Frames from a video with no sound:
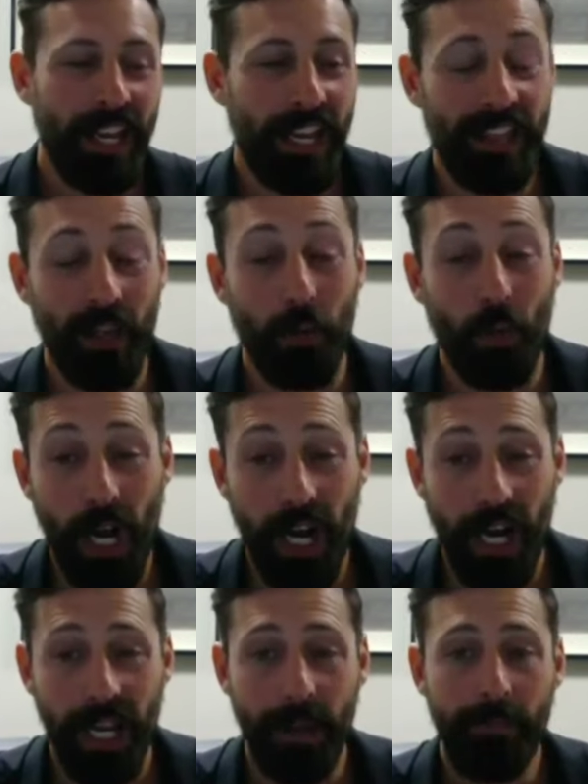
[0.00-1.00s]
And the
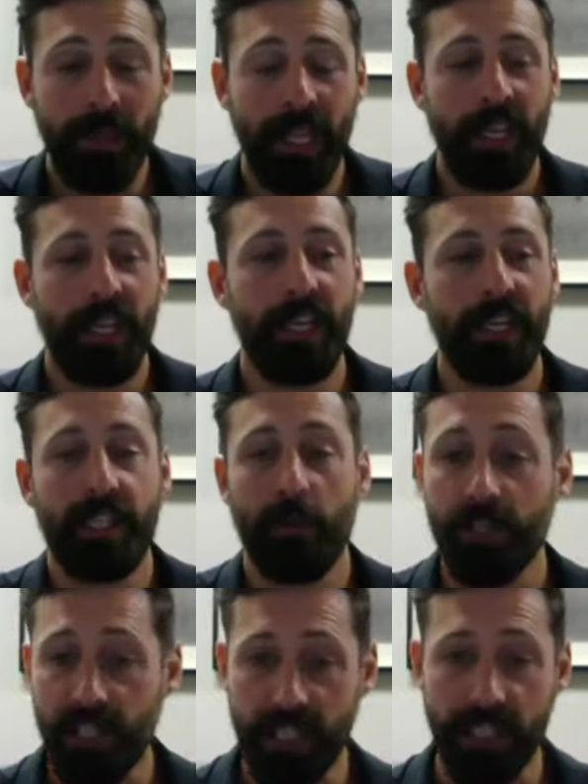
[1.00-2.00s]
why is there
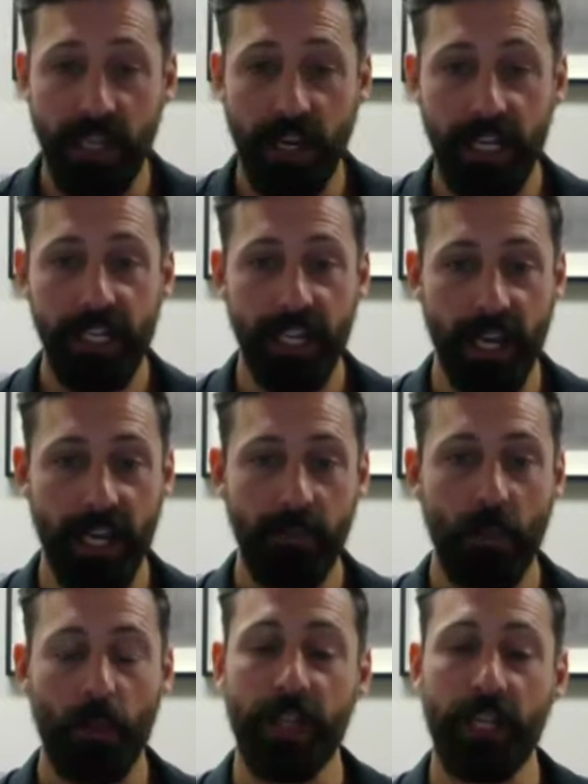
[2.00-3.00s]
was a study done
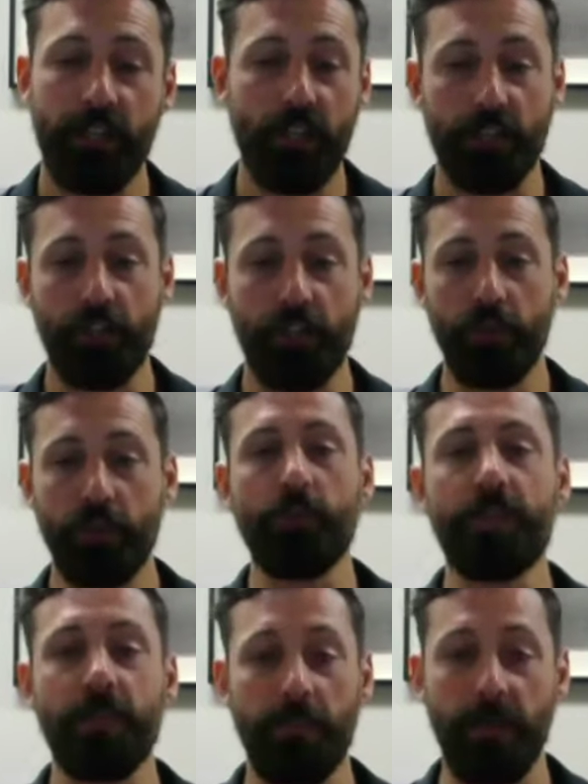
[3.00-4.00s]
where they took 2
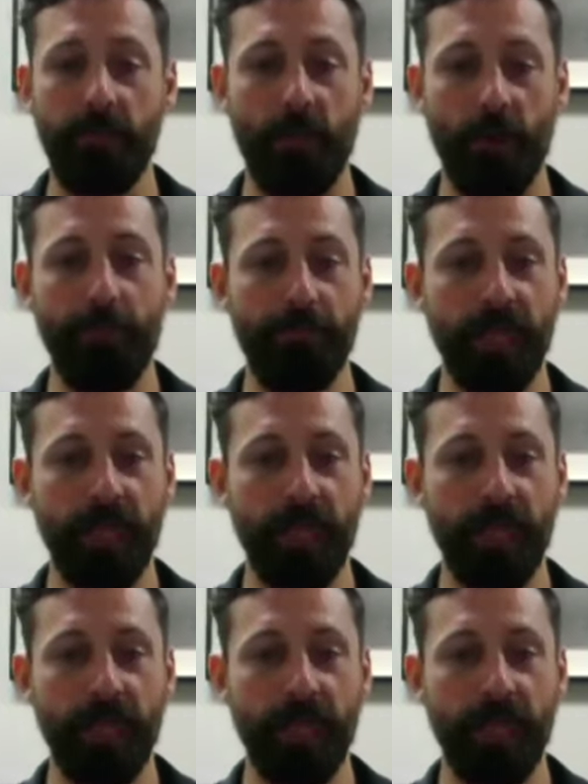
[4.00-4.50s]
groups of people.